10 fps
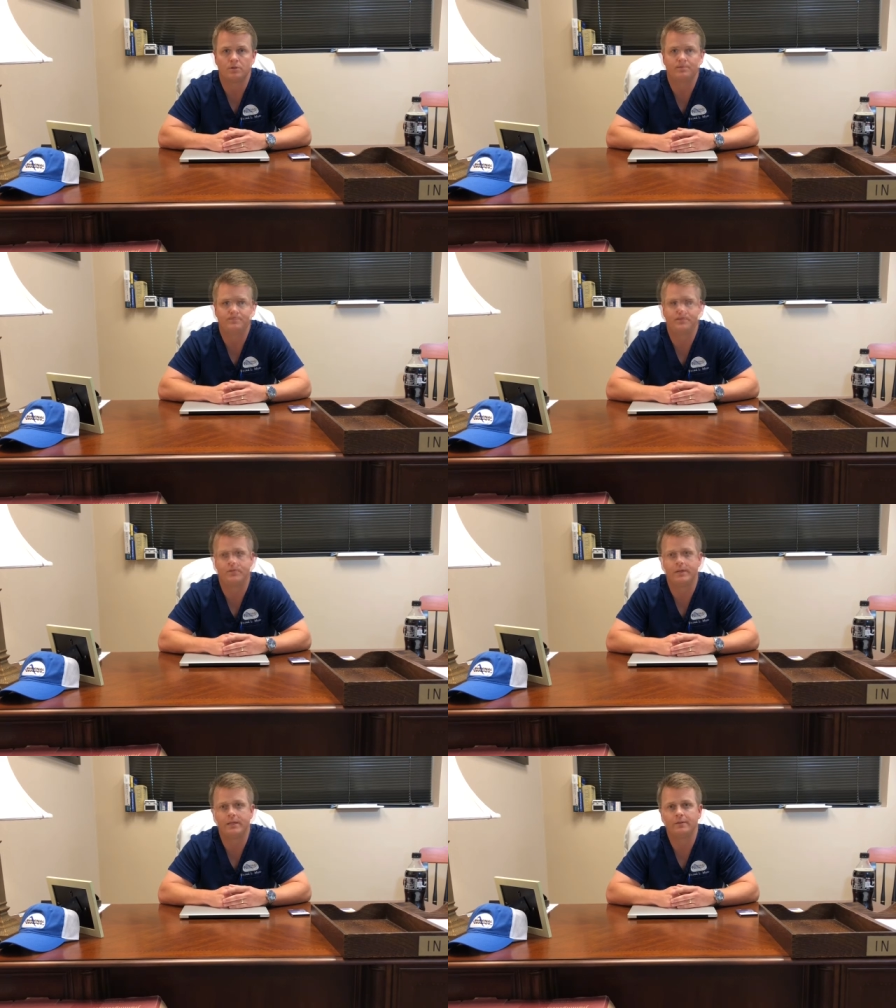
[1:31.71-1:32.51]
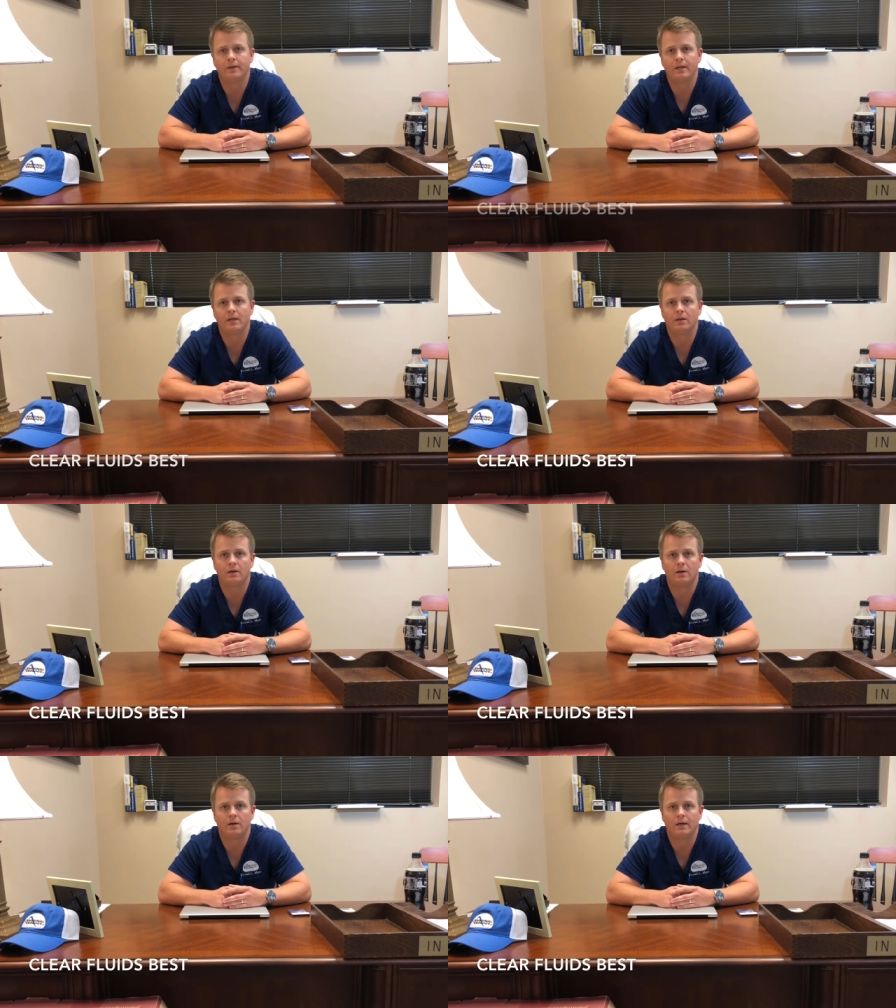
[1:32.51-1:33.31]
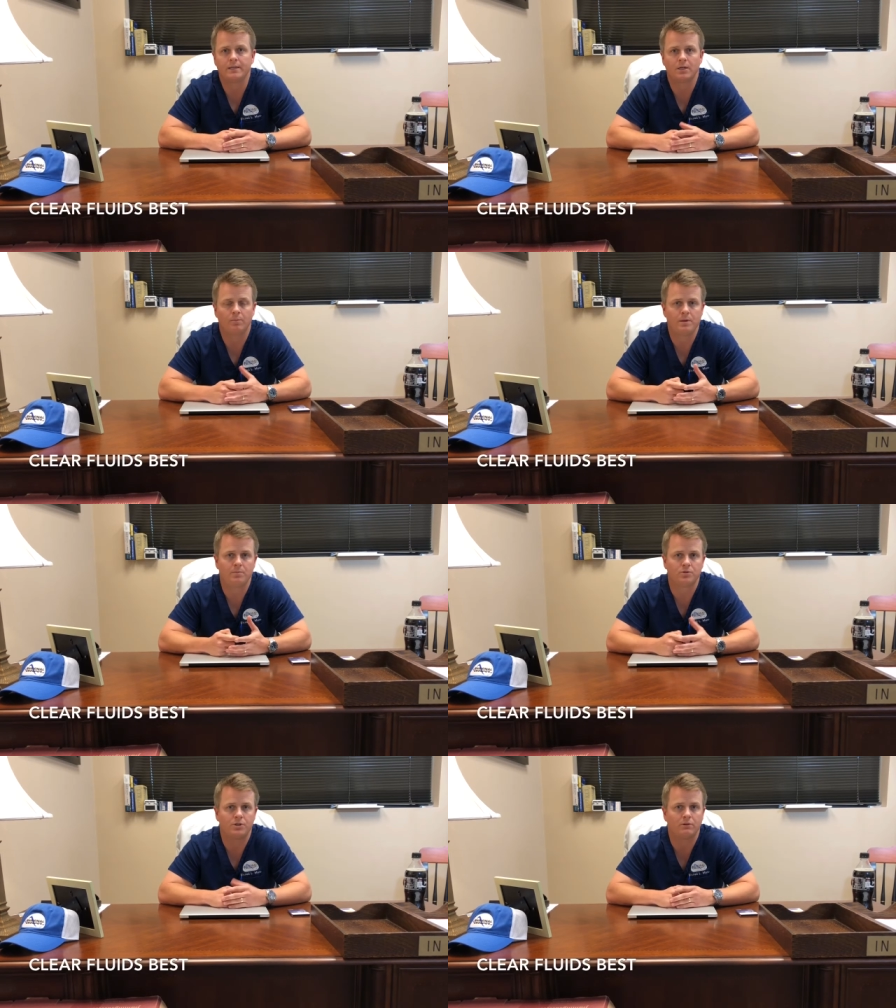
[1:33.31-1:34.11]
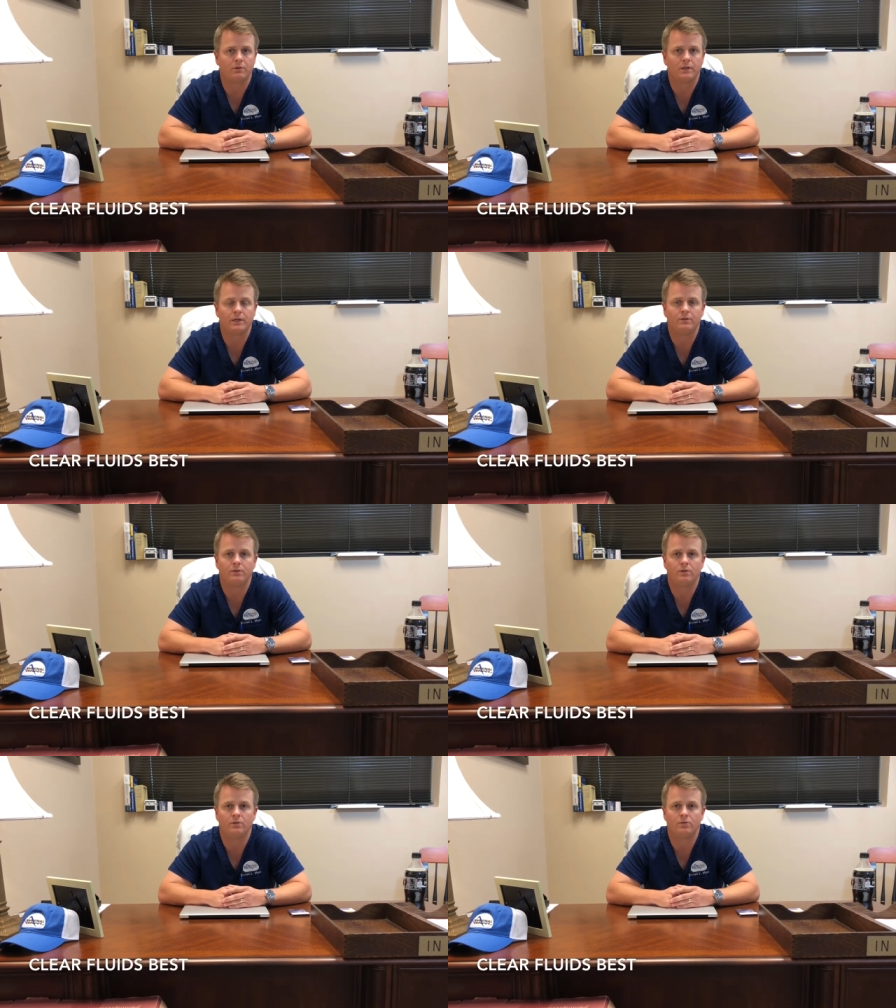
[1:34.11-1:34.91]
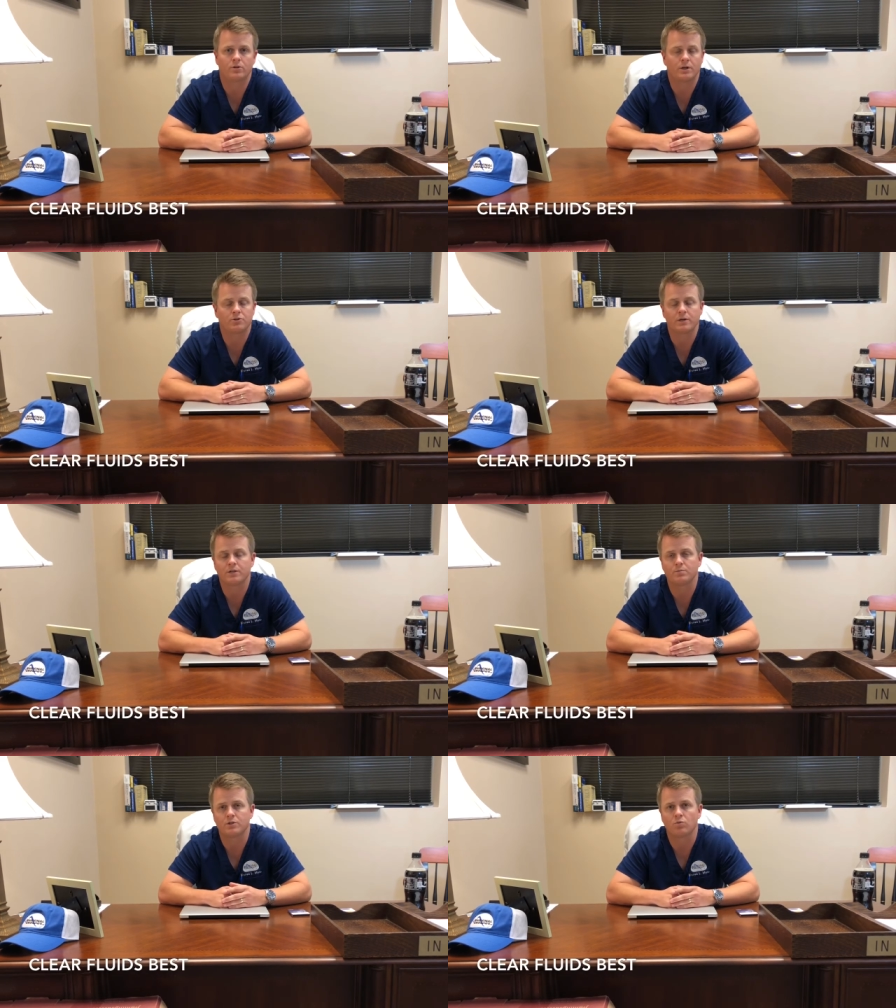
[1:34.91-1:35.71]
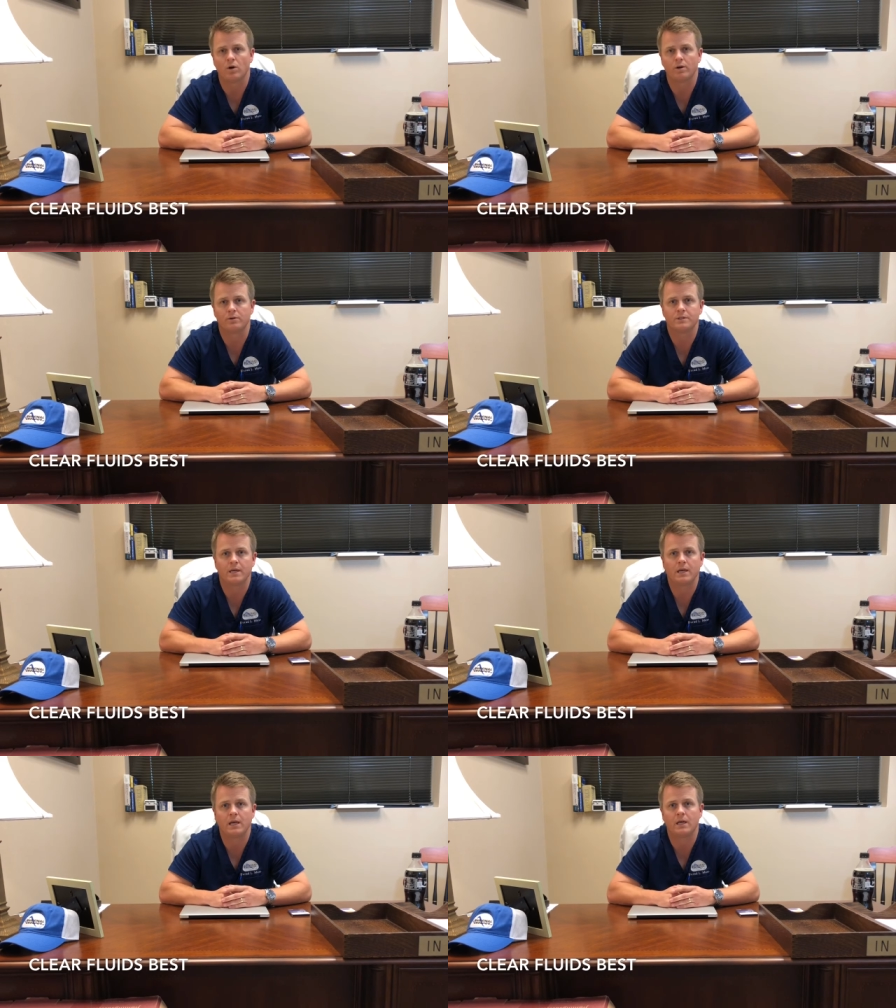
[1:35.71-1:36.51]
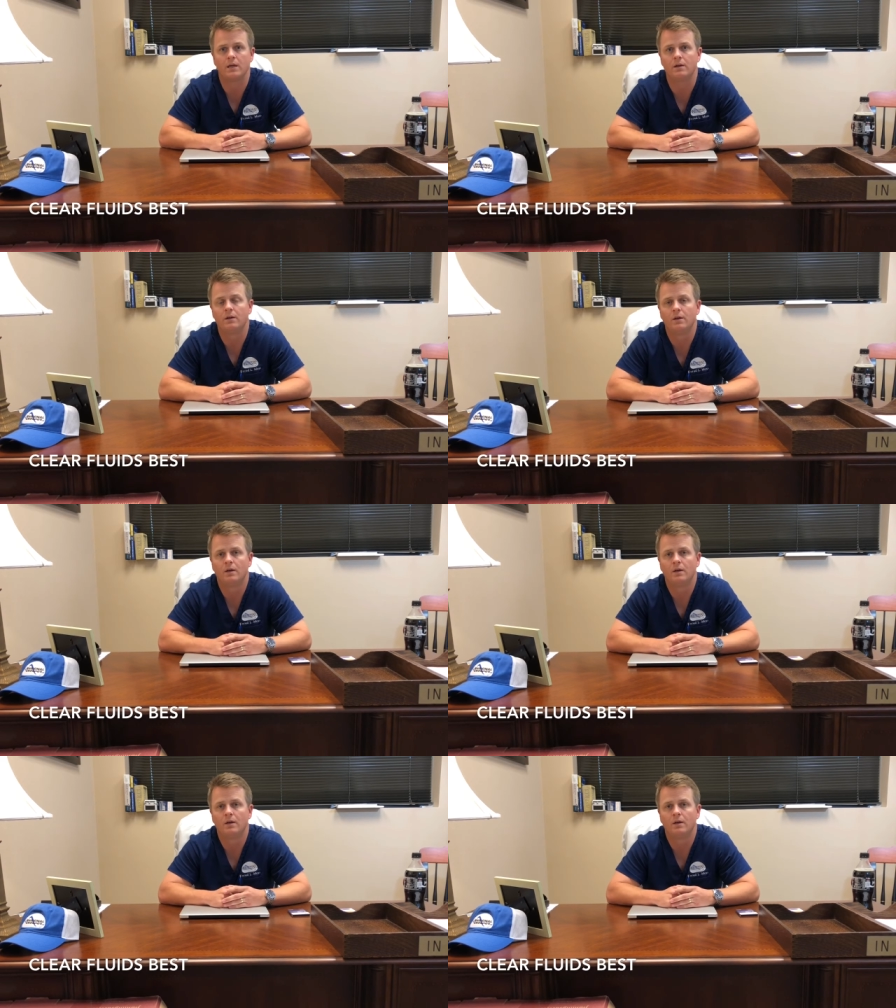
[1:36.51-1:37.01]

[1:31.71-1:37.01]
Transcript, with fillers: As far as fluid intake, uh, I tell people generally to try to drink as much water as they can.